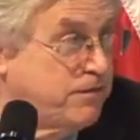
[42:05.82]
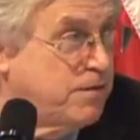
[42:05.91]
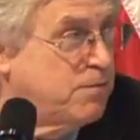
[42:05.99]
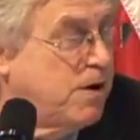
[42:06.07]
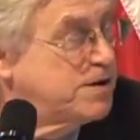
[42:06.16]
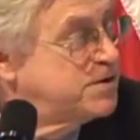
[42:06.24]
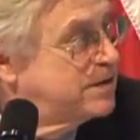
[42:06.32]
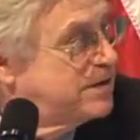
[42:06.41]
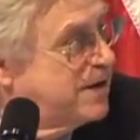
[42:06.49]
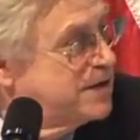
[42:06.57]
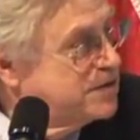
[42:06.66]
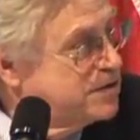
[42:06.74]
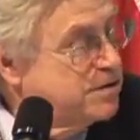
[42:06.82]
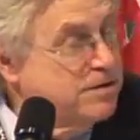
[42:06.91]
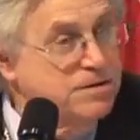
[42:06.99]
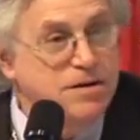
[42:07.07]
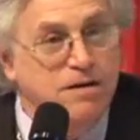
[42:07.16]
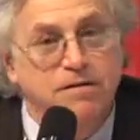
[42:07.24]
from Washington, as it
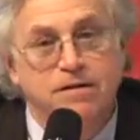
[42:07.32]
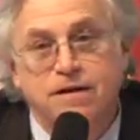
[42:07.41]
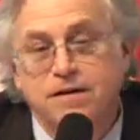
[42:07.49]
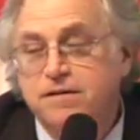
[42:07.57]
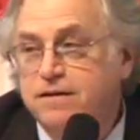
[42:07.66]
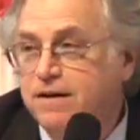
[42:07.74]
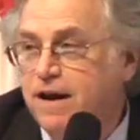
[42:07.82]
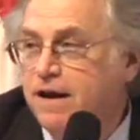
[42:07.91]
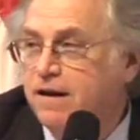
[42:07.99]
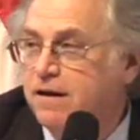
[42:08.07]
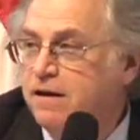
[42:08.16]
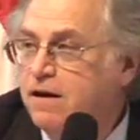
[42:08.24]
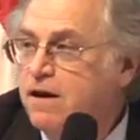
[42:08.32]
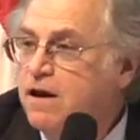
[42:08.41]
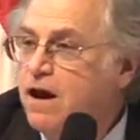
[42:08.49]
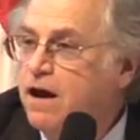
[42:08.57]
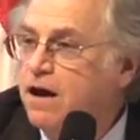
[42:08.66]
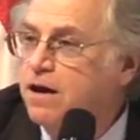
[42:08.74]
turns out, in 1980
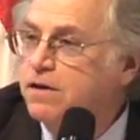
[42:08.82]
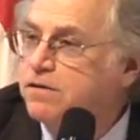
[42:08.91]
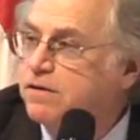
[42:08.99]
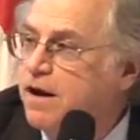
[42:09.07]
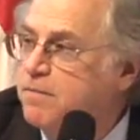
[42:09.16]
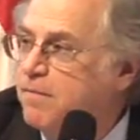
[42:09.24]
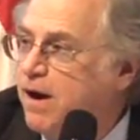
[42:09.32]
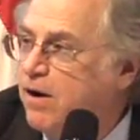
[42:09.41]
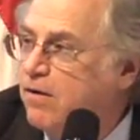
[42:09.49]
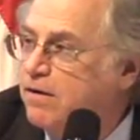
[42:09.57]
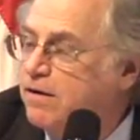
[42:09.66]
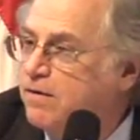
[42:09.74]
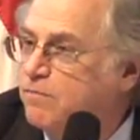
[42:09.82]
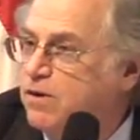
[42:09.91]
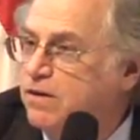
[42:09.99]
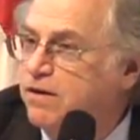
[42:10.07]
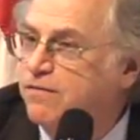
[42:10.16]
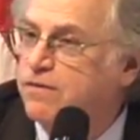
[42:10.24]
to get married, and we
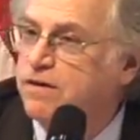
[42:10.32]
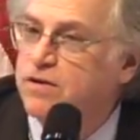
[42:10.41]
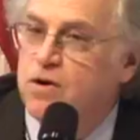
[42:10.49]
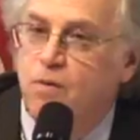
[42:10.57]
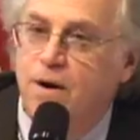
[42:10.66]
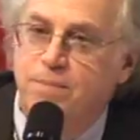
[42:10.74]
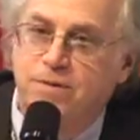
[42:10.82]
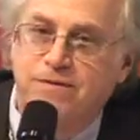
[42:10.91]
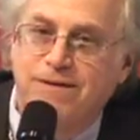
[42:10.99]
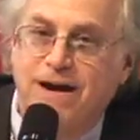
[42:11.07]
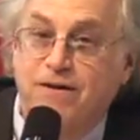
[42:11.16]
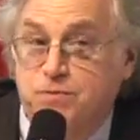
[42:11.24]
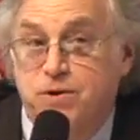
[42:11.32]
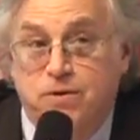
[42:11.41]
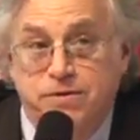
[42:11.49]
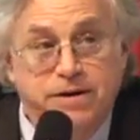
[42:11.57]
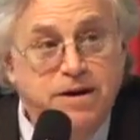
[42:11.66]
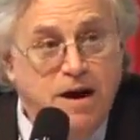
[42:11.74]
lived in a cooperative house. We call
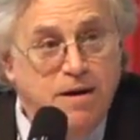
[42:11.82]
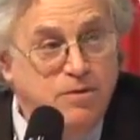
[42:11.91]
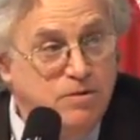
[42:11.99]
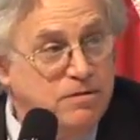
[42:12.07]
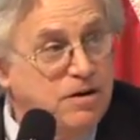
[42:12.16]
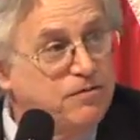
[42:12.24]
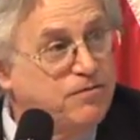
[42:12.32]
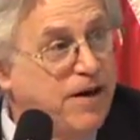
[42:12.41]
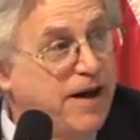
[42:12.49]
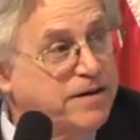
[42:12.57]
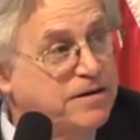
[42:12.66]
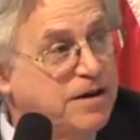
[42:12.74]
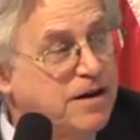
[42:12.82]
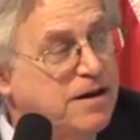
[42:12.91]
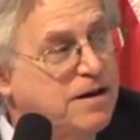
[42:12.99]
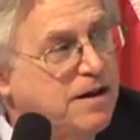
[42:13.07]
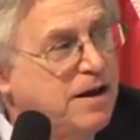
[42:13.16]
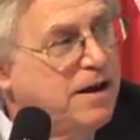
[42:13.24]
it a commune, in fact.
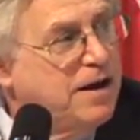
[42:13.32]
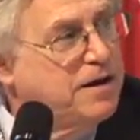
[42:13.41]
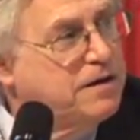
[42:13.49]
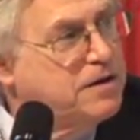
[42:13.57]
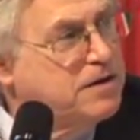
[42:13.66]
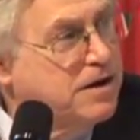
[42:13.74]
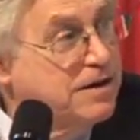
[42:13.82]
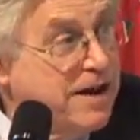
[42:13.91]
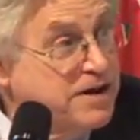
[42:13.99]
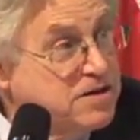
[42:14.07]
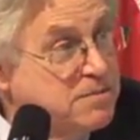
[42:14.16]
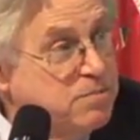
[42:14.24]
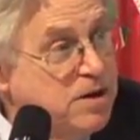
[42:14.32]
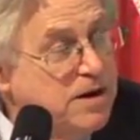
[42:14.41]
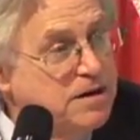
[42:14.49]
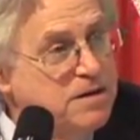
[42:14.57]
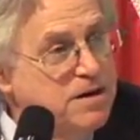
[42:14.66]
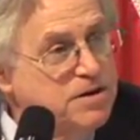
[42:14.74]
And the connection
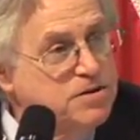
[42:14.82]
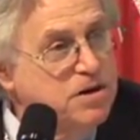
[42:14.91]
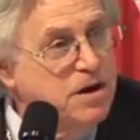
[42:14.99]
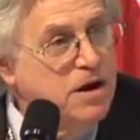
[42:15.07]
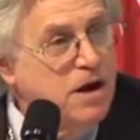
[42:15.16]
being this,